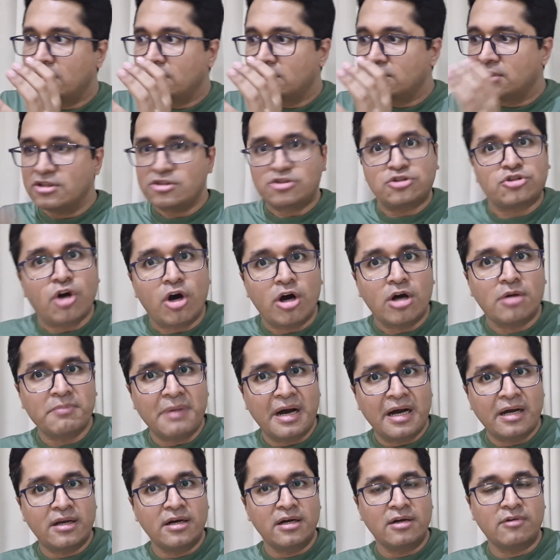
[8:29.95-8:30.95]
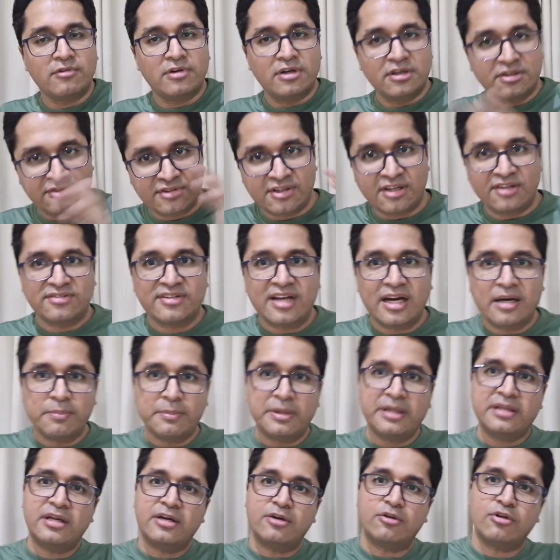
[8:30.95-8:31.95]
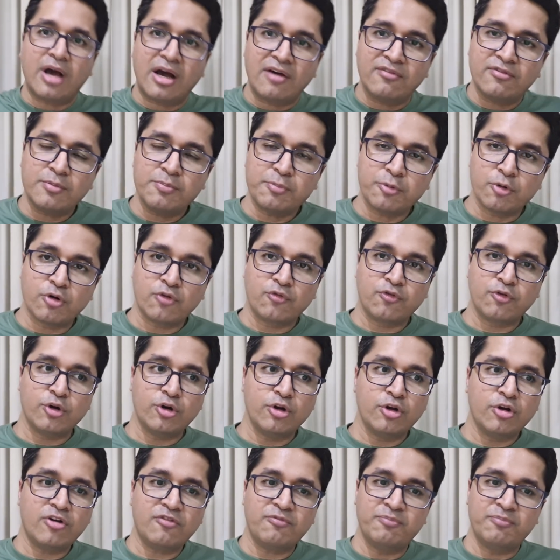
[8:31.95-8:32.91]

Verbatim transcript: the stock market works does that mean that you have a portfolio